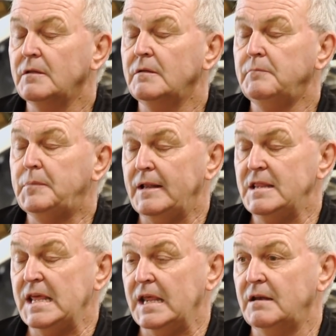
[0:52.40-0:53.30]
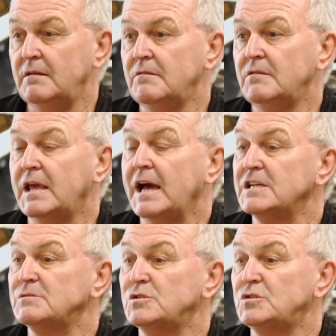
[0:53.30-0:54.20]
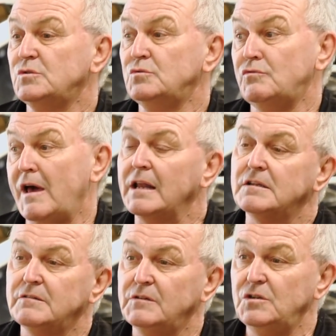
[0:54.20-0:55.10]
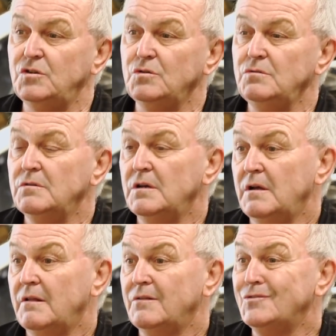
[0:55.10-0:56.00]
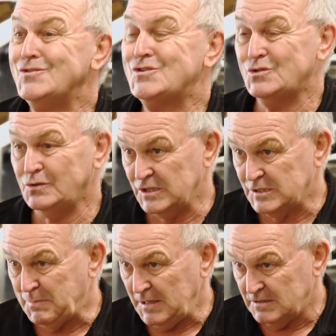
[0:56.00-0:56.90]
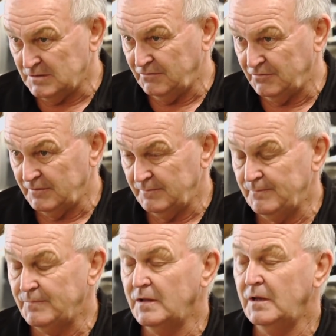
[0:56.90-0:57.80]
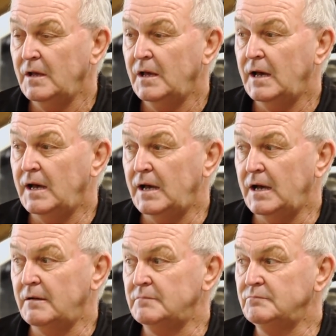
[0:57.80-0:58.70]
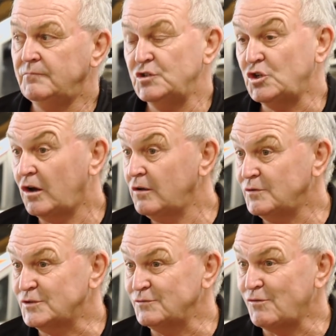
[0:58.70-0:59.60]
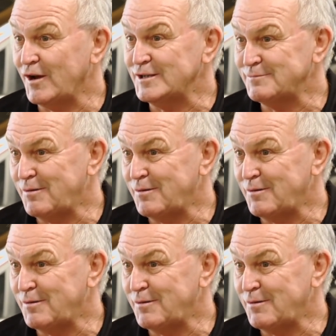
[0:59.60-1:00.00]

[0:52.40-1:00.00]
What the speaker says: but then the cars were still relatively new, still expensive. The dollar wasn't right to